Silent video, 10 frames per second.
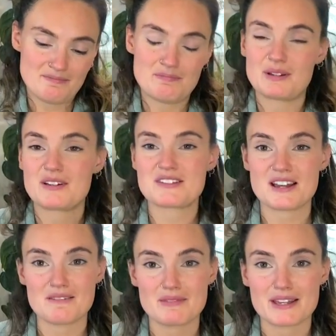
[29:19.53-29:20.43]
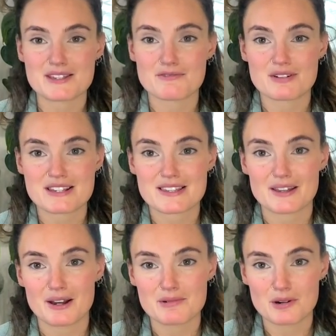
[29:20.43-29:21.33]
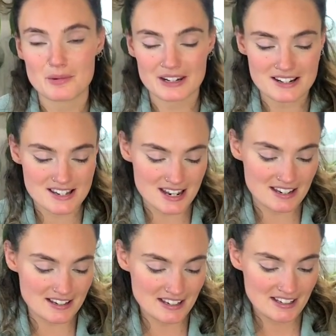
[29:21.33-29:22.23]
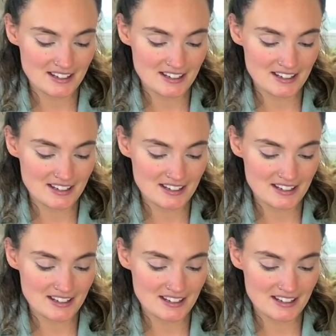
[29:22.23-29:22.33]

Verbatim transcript: because yeah, it's a risk that I'm not willing to take.